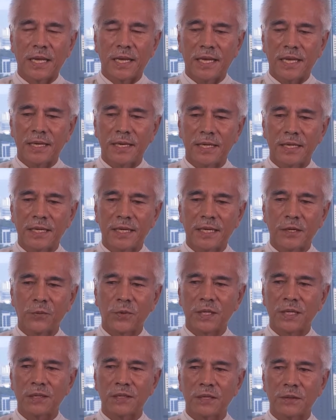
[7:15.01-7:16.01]
And
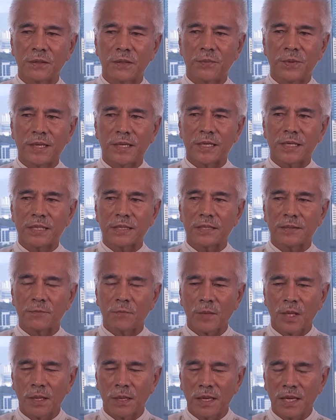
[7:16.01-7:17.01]
one of the biggest
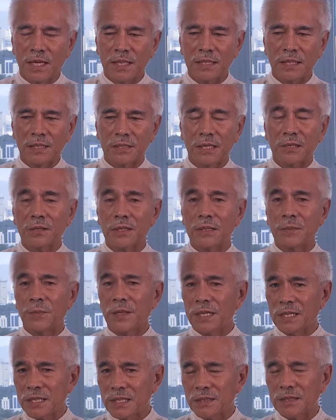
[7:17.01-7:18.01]
the
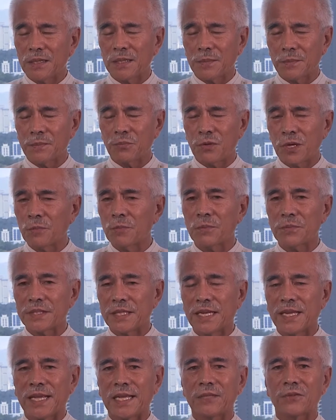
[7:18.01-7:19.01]
biggest problems
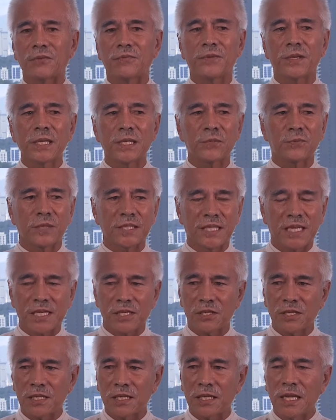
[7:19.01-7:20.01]
that I had to face was
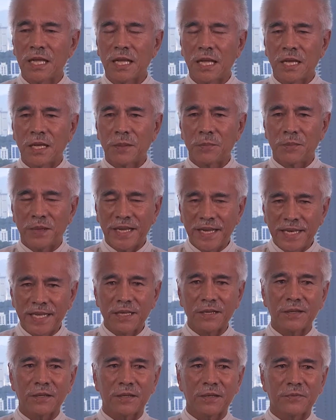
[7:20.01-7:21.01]
actually
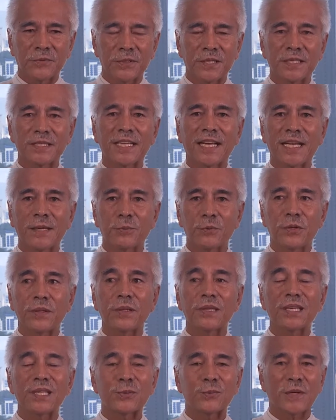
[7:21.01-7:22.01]
planning for the time when
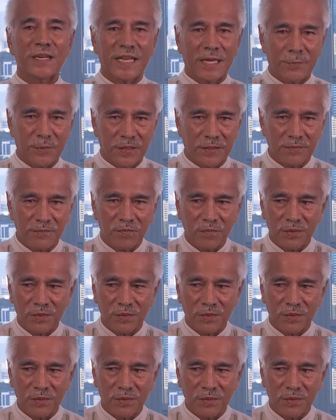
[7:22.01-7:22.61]
this would happen.